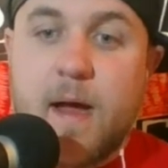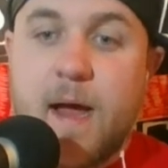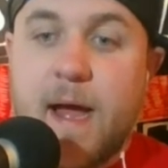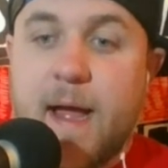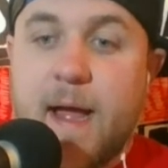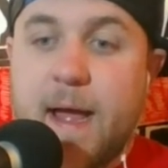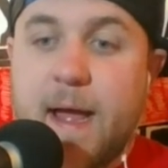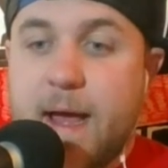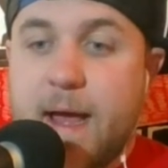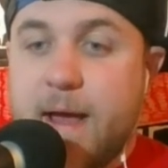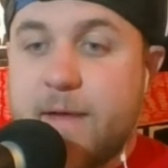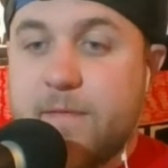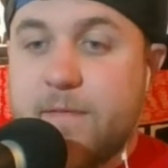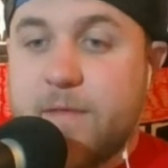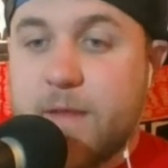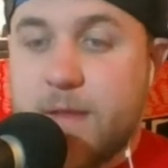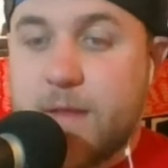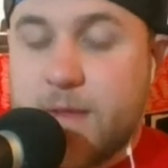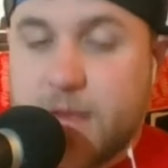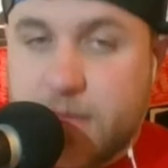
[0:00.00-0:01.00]
I
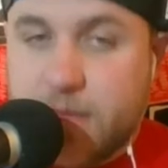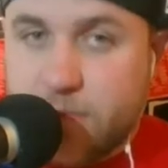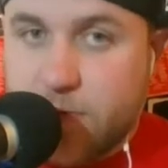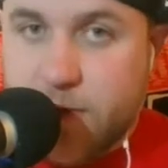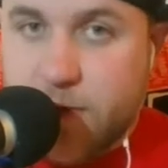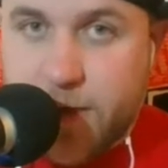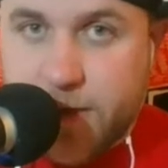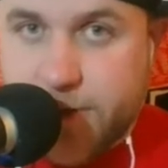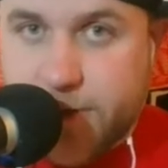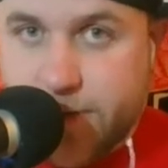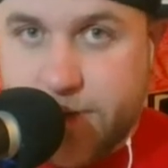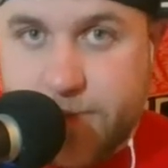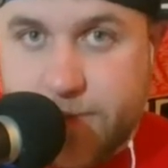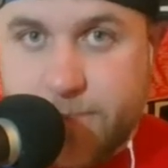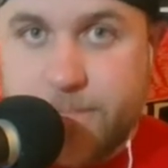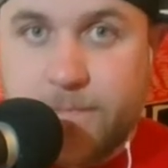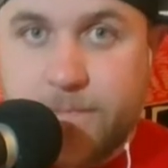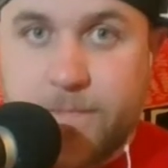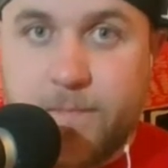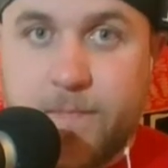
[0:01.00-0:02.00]
have this prediction,